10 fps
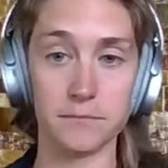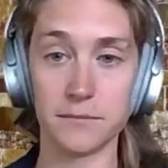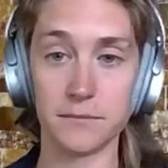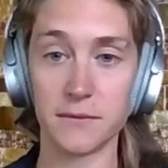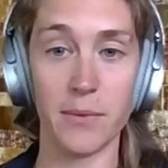
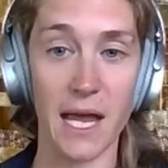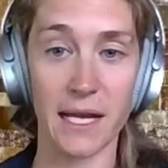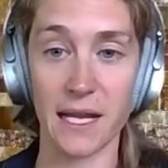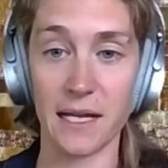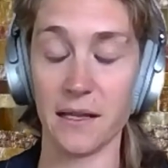the
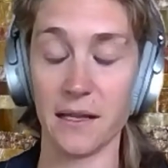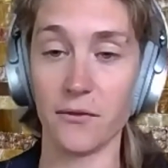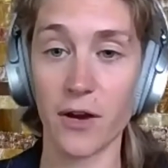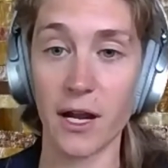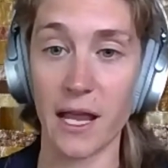back end and the
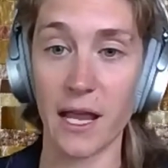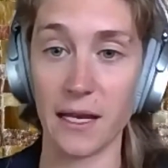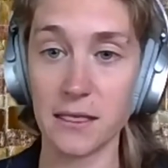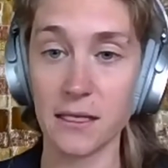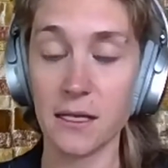front
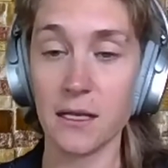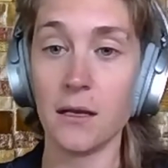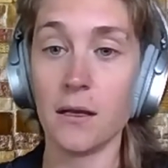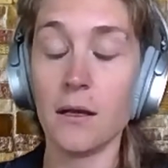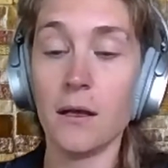end.
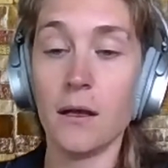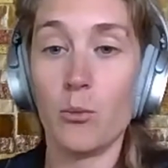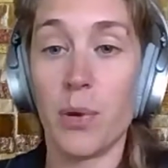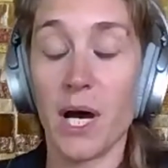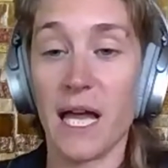
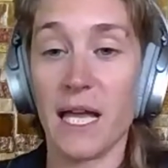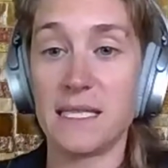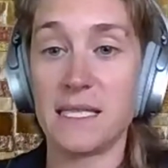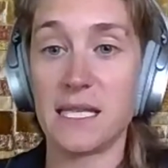But,